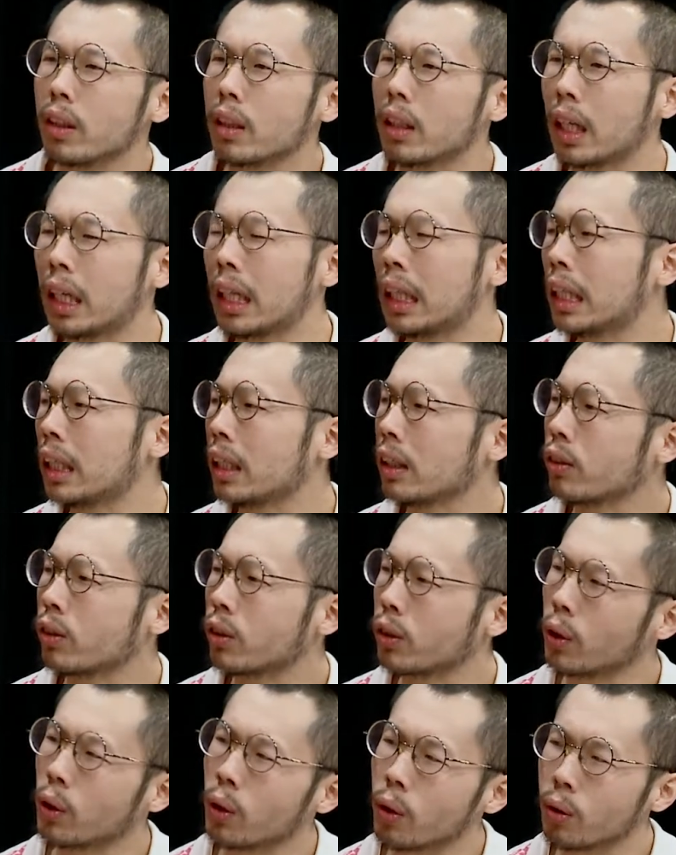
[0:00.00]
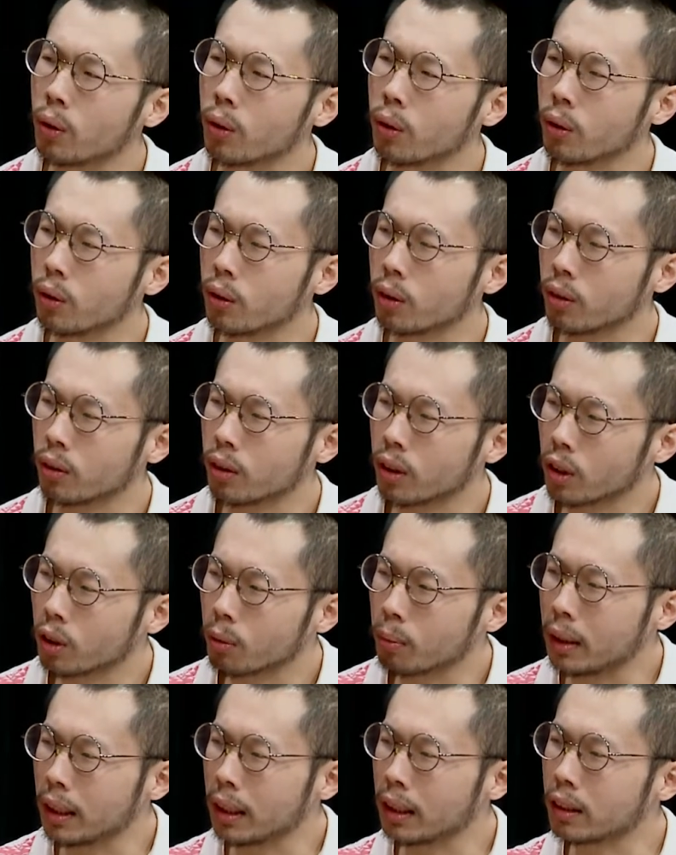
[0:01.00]
are not so you know
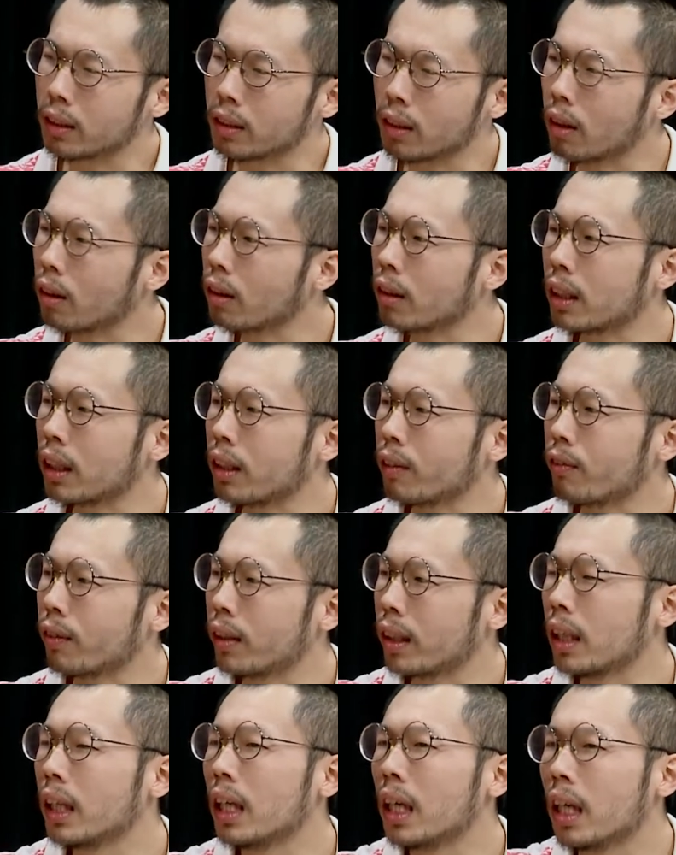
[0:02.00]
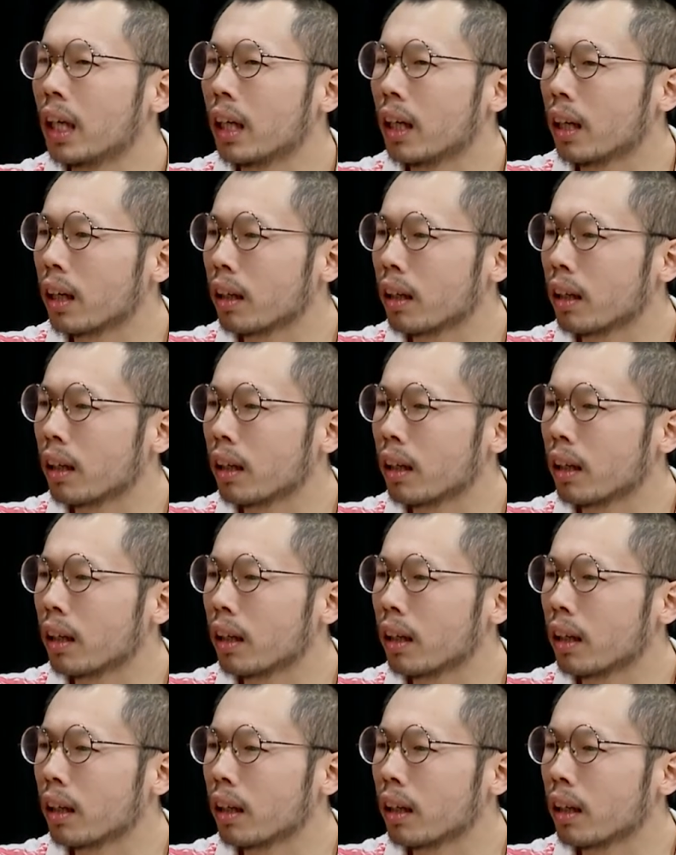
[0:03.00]
being talkative and yeah.